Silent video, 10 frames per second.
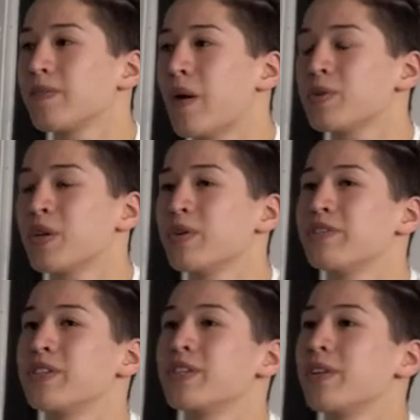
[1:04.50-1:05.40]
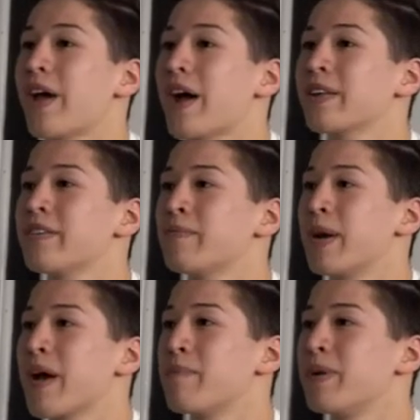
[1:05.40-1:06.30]
I wasn't always physically active, but
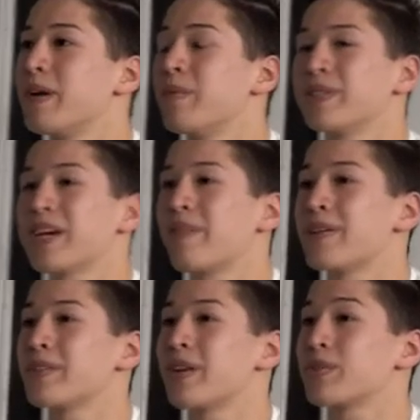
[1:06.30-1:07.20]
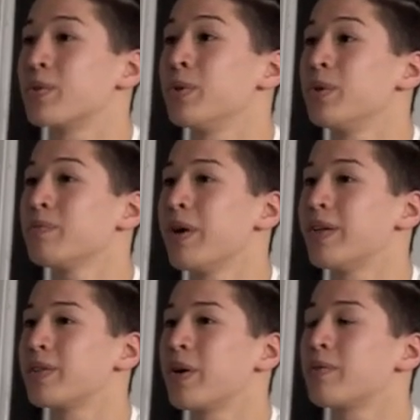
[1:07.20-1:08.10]
I got beat up one time outside of school, and
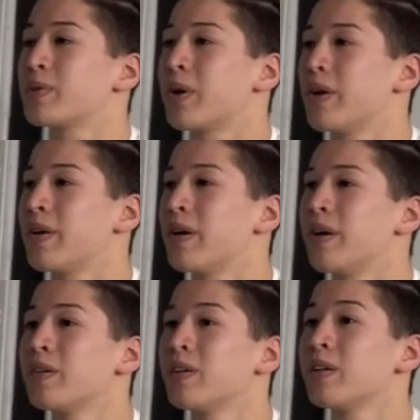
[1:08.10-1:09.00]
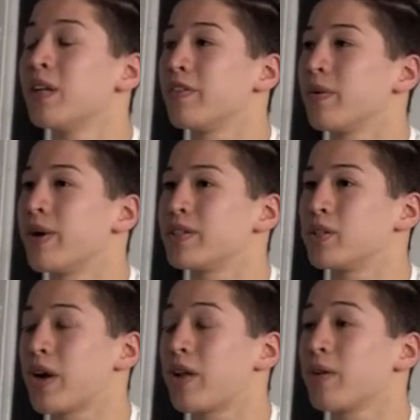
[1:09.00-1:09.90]
so I started lifting weights to
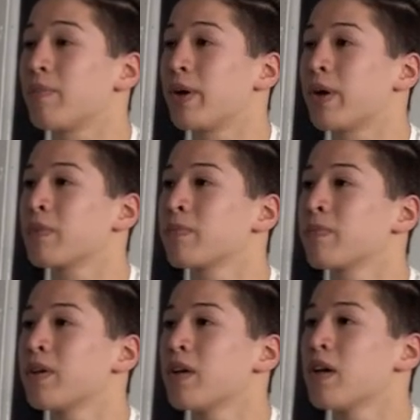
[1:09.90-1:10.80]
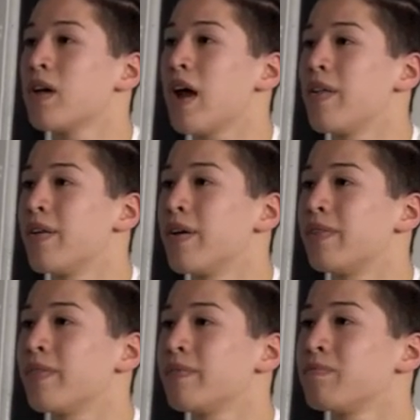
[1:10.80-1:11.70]
try to look bigger. And
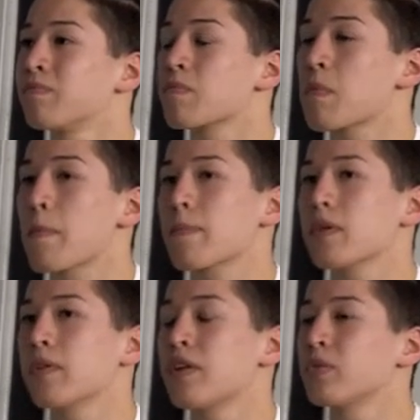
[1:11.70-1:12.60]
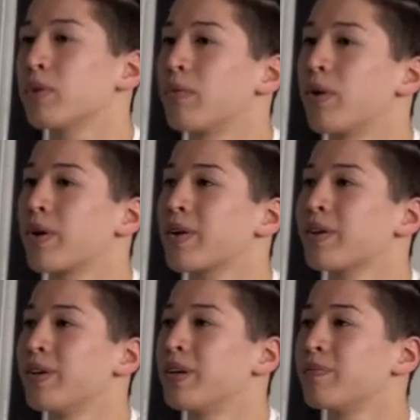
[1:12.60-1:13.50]
then that doesn't really work.
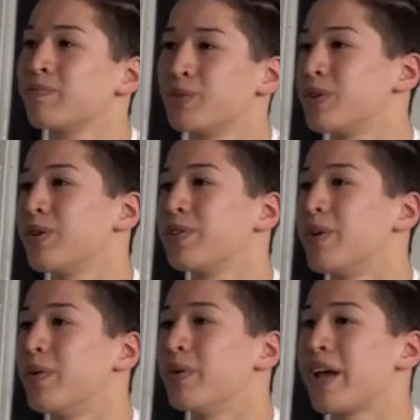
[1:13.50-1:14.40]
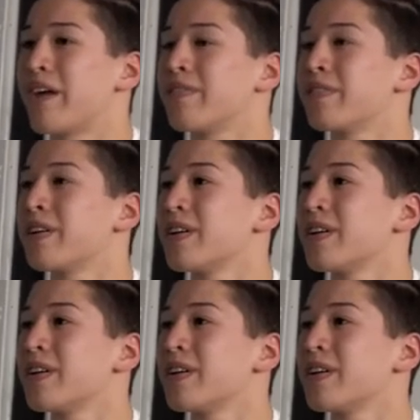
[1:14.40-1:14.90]
You still don't really have.